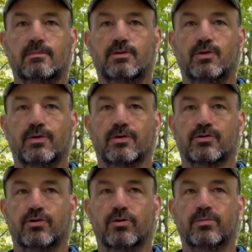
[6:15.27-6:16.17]
2 of those
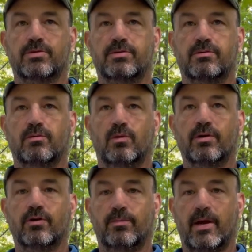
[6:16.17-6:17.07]
groups, one
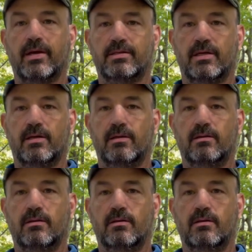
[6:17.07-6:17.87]
group hiked in